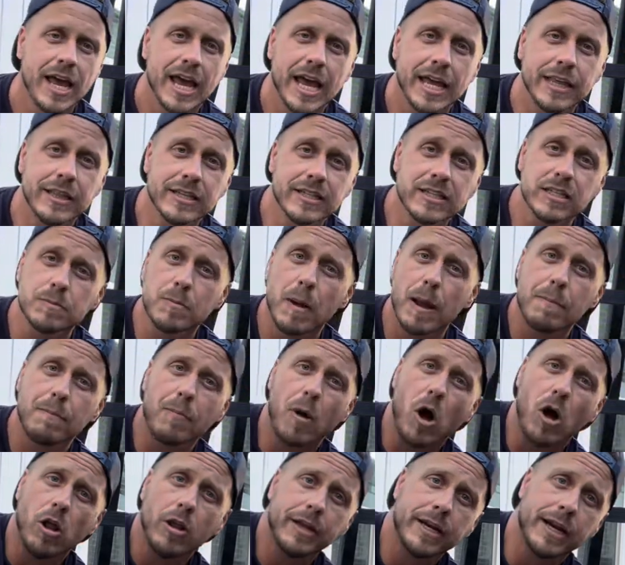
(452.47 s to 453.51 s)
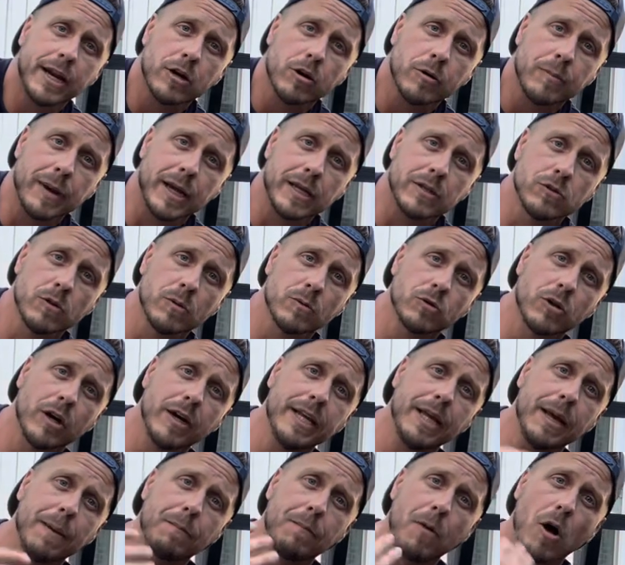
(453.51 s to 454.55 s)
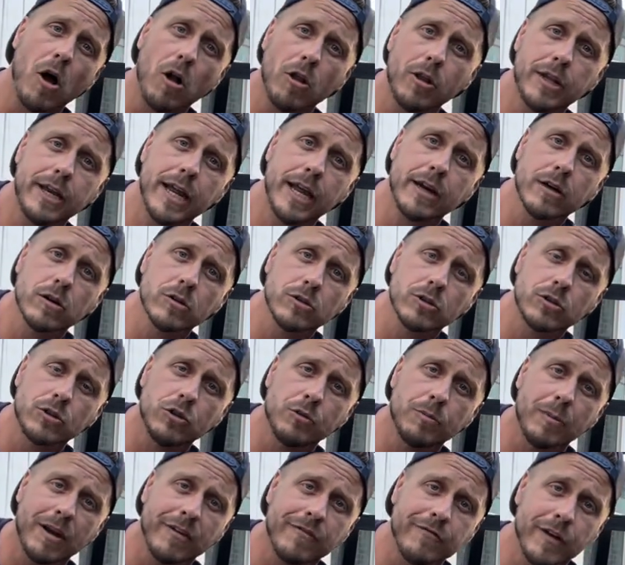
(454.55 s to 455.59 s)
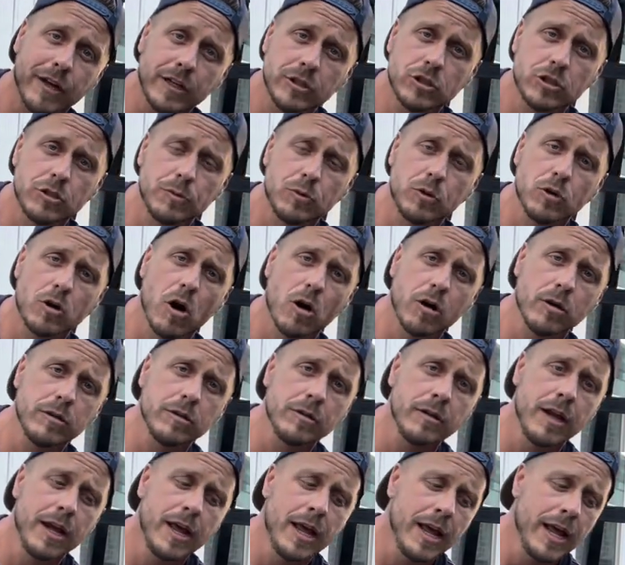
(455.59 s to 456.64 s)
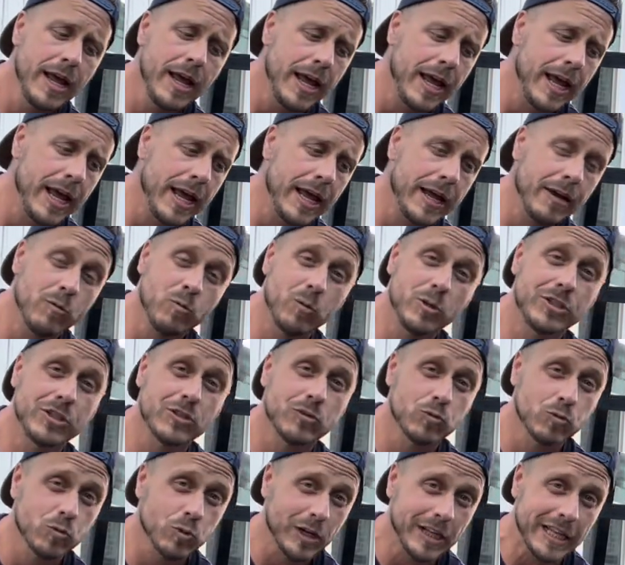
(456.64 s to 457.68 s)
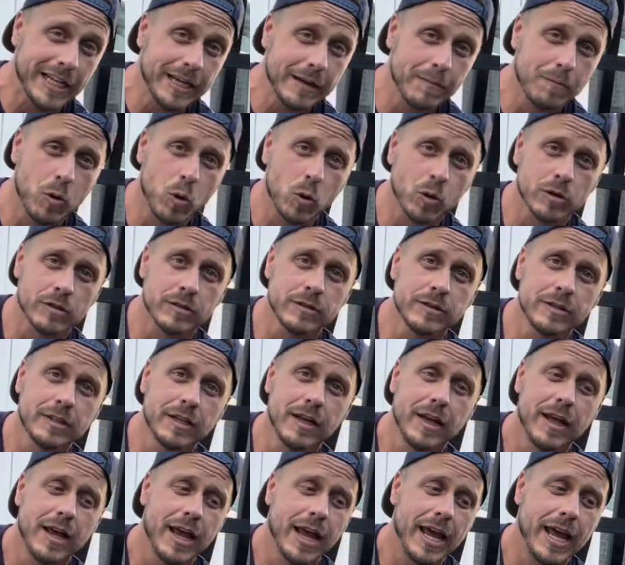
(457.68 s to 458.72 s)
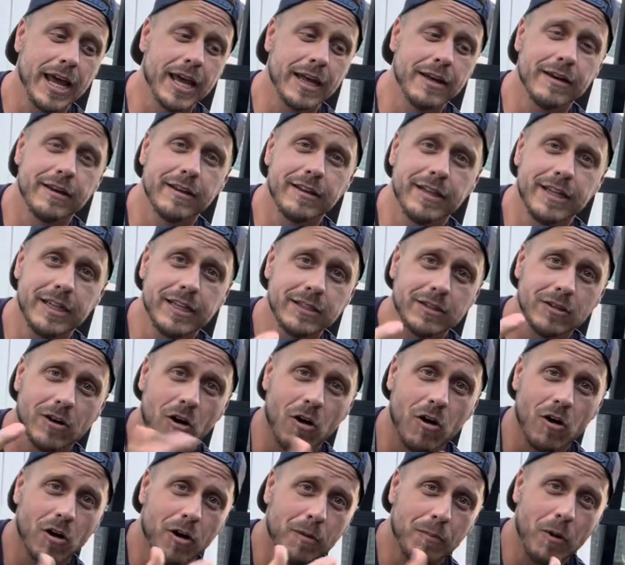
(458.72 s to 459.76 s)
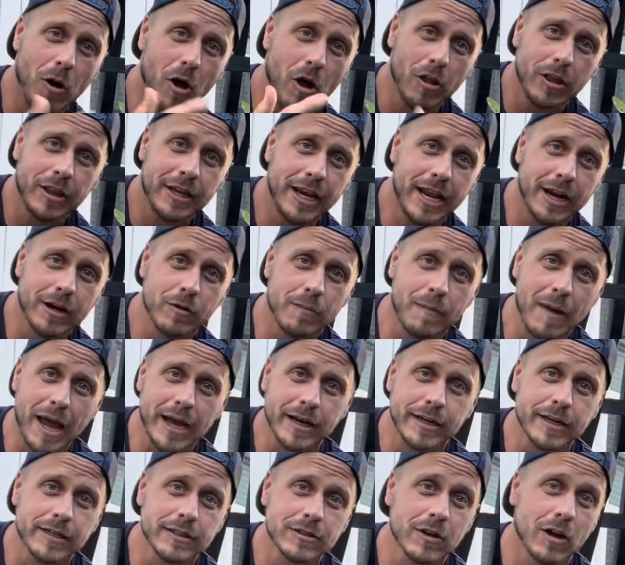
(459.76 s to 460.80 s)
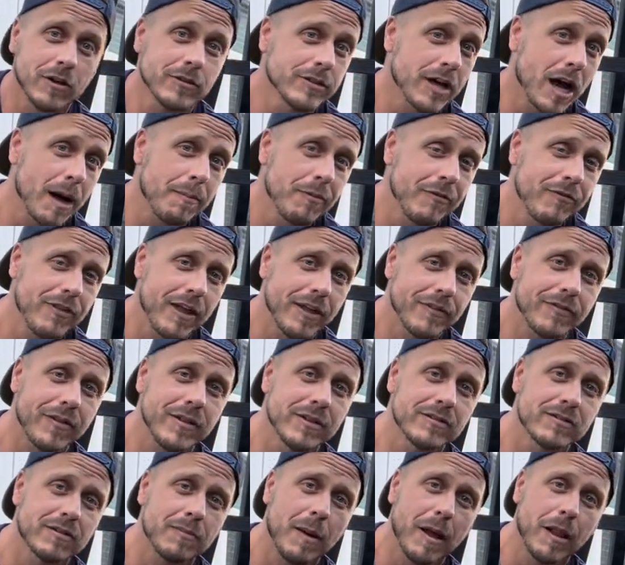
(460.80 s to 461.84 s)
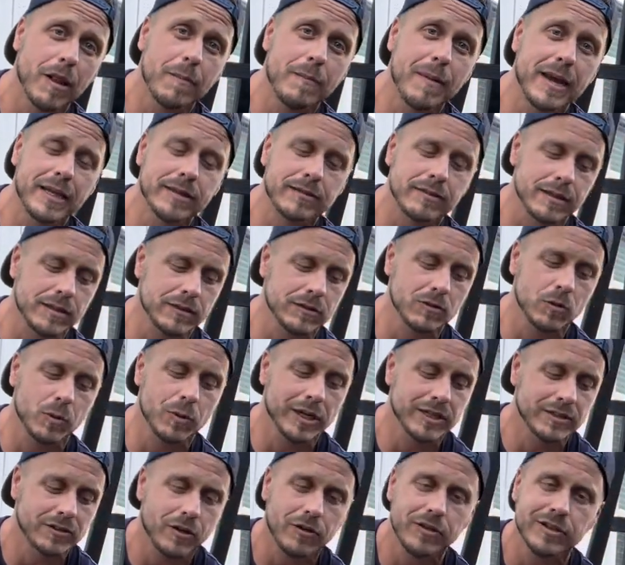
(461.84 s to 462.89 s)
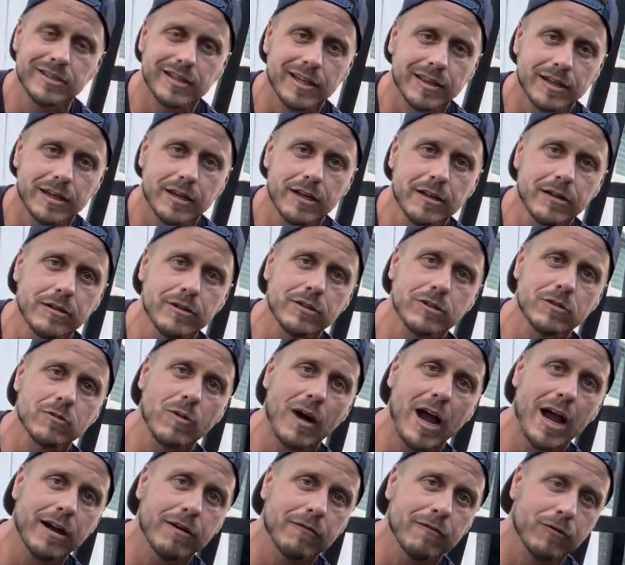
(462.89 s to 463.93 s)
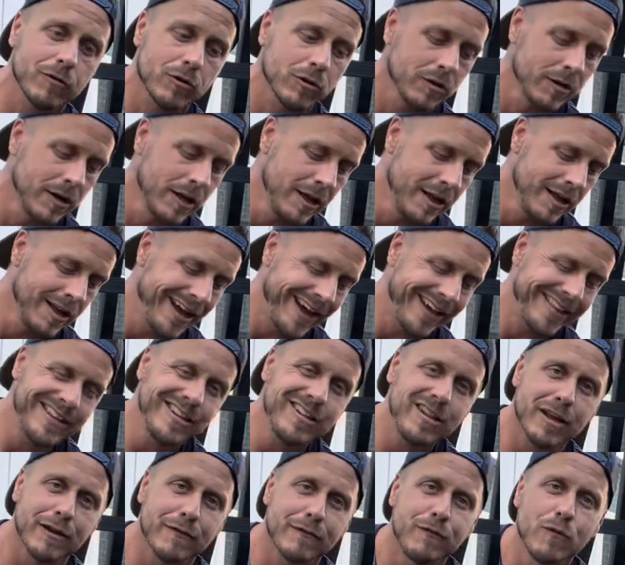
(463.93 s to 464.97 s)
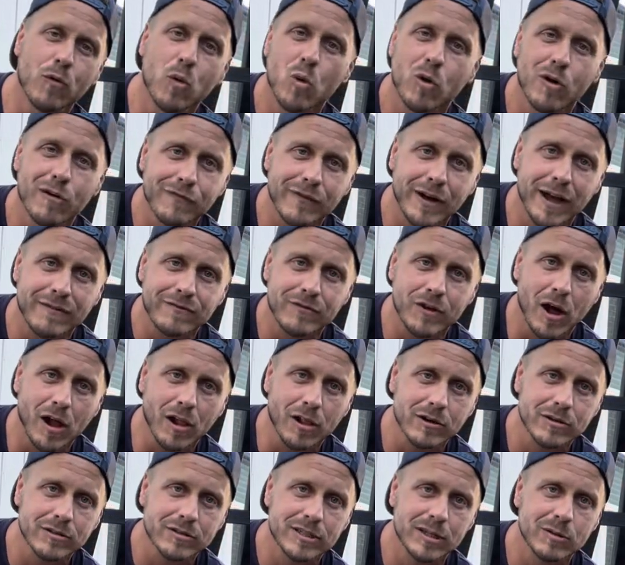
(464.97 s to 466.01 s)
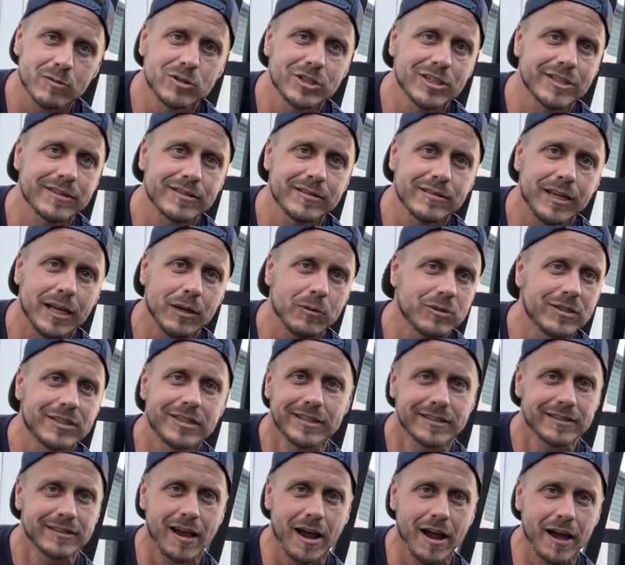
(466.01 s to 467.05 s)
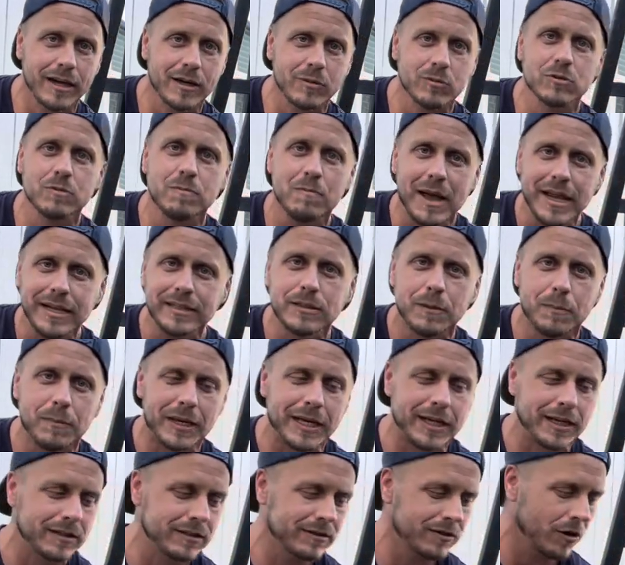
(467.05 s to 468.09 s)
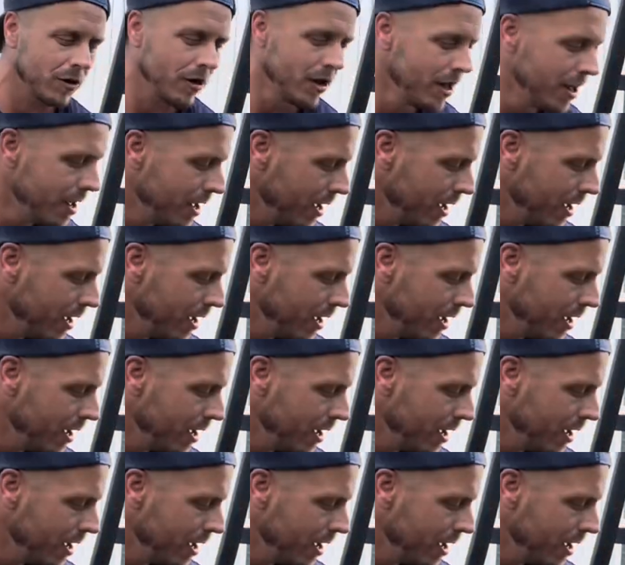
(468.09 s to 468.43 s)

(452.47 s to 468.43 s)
And this is my pollinator bed. So I'm trying to get pollinators to my vegetable garden, and which is really important. And these are pollinator magnets. On top of that, they smell amazing. So when I saw this at the clearance rack for I think like four or five dollars. It was just, it was the sign. It was meant to be. So